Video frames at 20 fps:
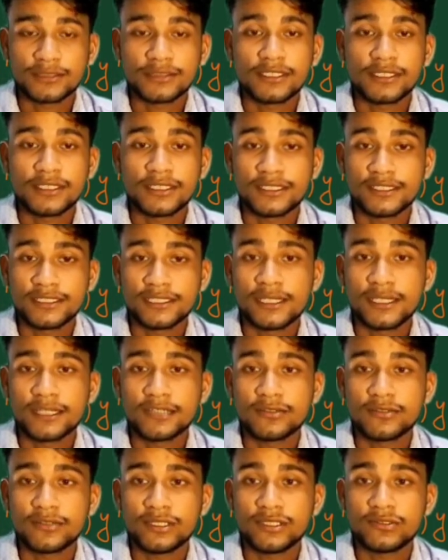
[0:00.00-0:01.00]
result
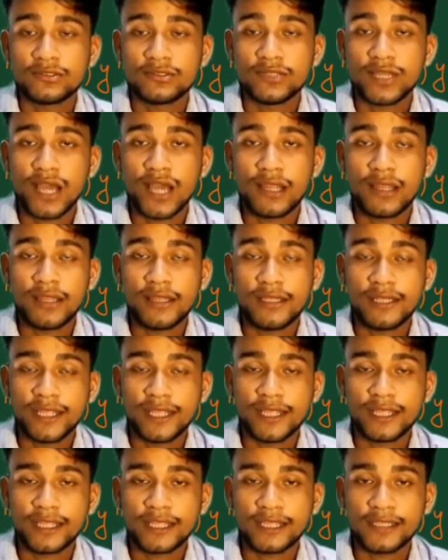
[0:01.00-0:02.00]
which I will
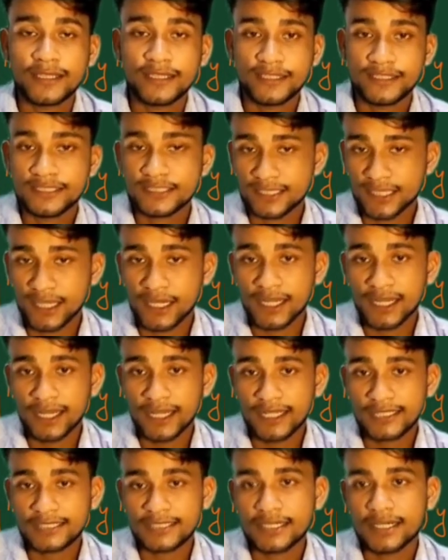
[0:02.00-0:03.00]
take in this
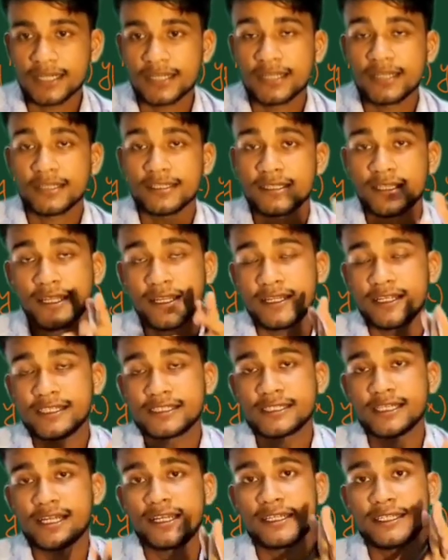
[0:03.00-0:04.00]
lecture, the
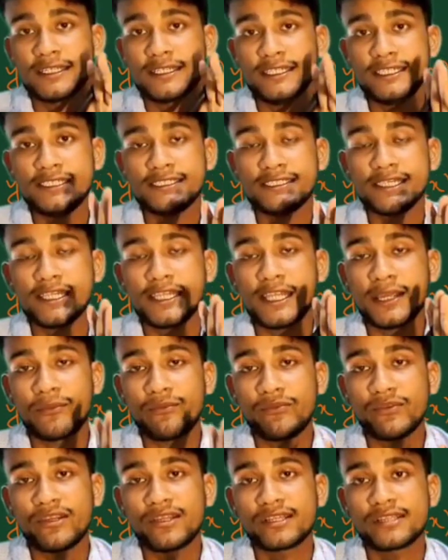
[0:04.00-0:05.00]
result, each and
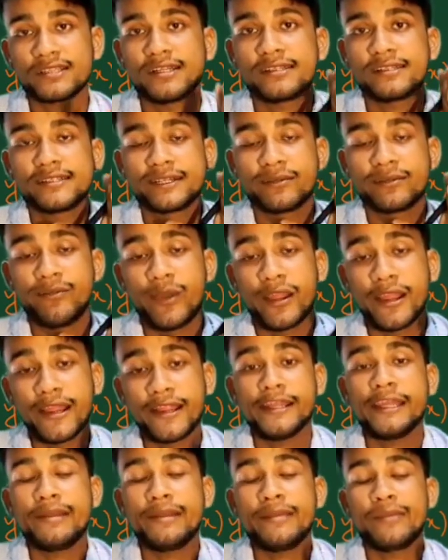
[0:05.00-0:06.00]
every result are
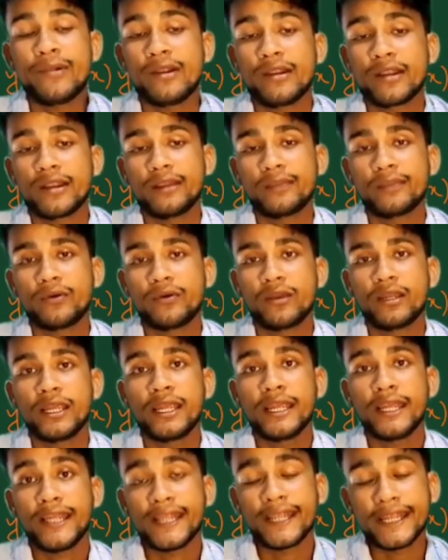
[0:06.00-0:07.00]
very important for
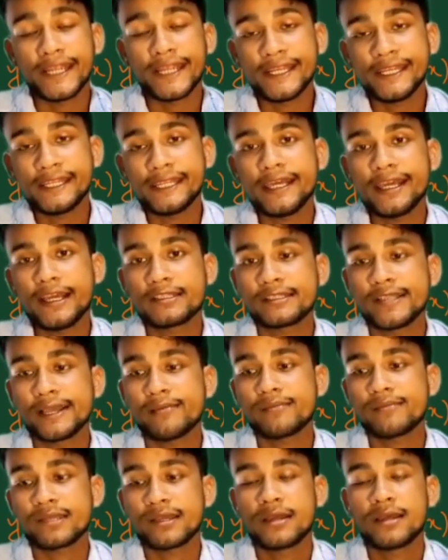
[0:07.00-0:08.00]
any
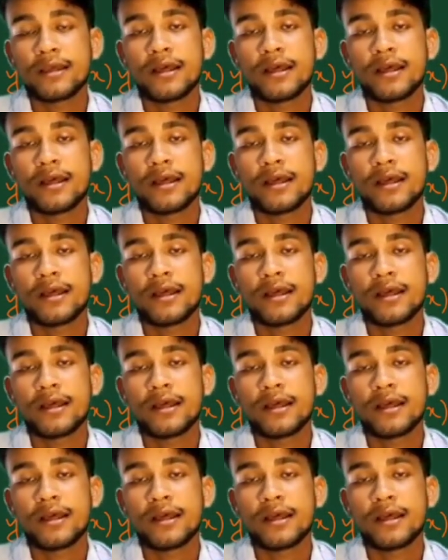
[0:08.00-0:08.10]
exams